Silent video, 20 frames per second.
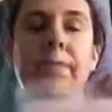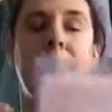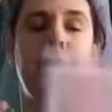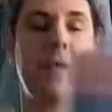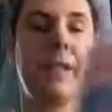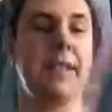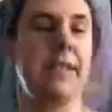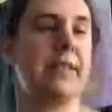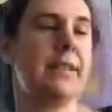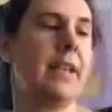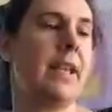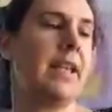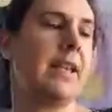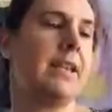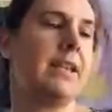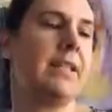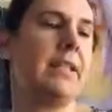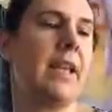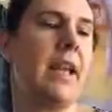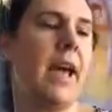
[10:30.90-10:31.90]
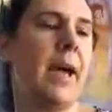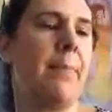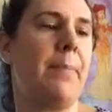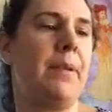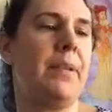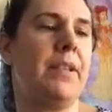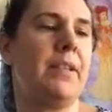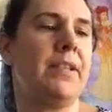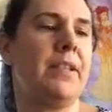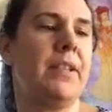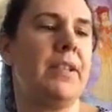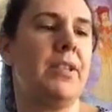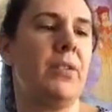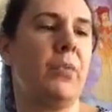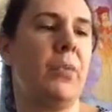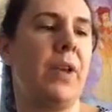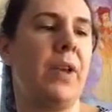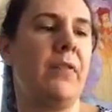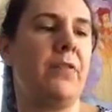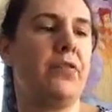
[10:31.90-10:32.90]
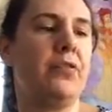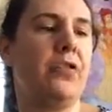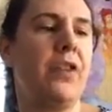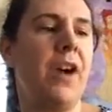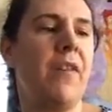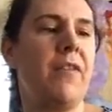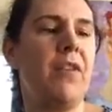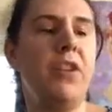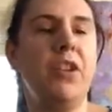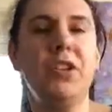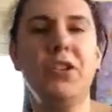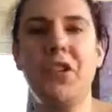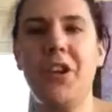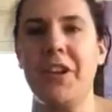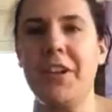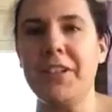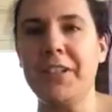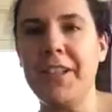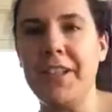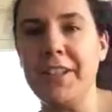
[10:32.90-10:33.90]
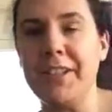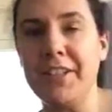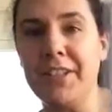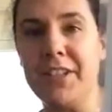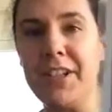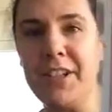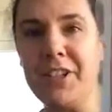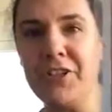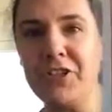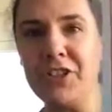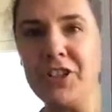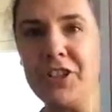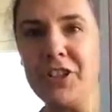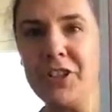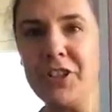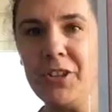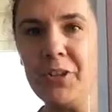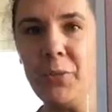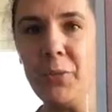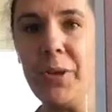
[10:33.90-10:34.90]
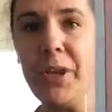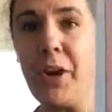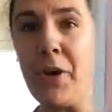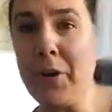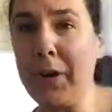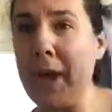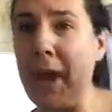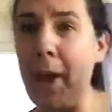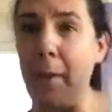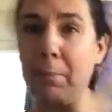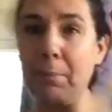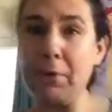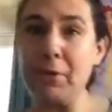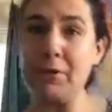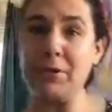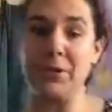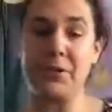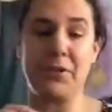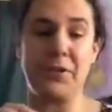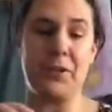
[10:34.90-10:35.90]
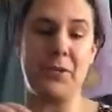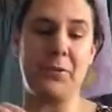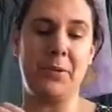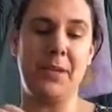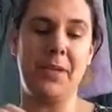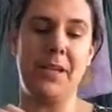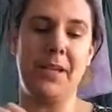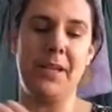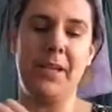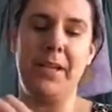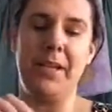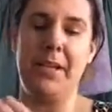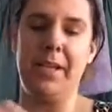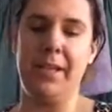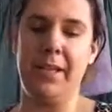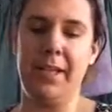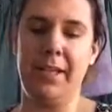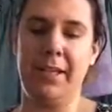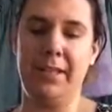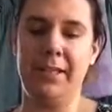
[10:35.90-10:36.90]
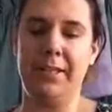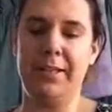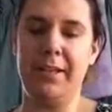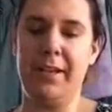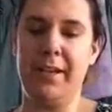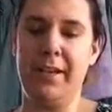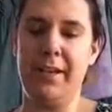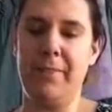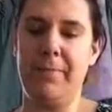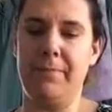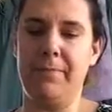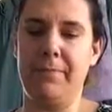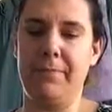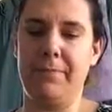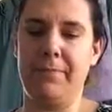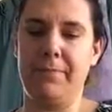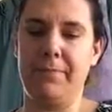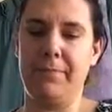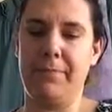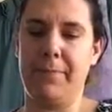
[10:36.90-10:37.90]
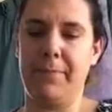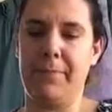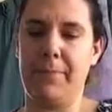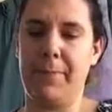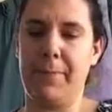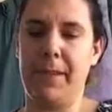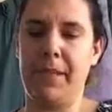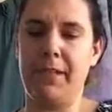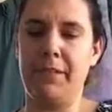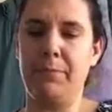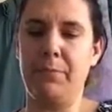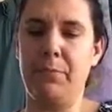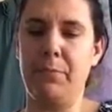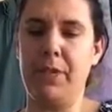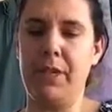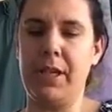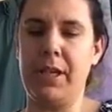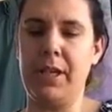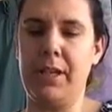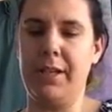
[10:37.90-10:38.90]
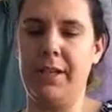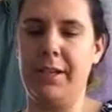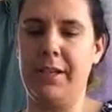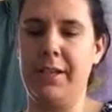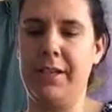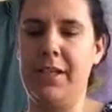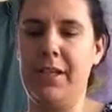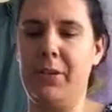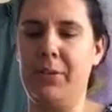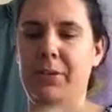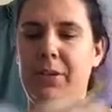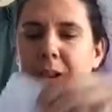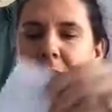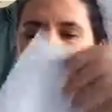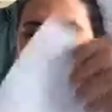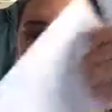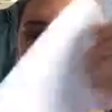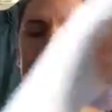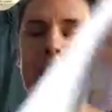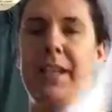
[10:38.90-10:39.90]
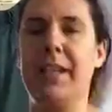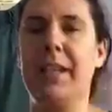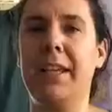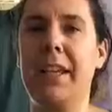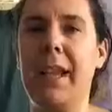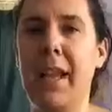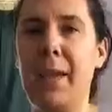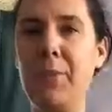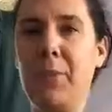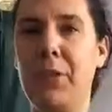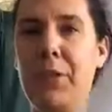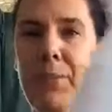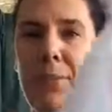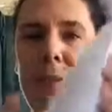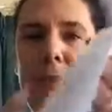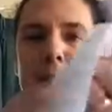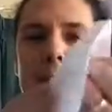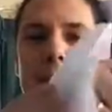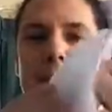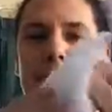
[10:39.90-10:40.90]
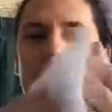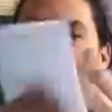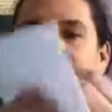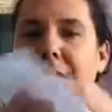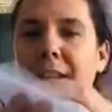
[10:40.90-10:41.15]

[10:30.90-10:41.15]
It says, happiness is a way of travel, not a destination. We are campers, so it's pretty cute, I think. And it came with a piece of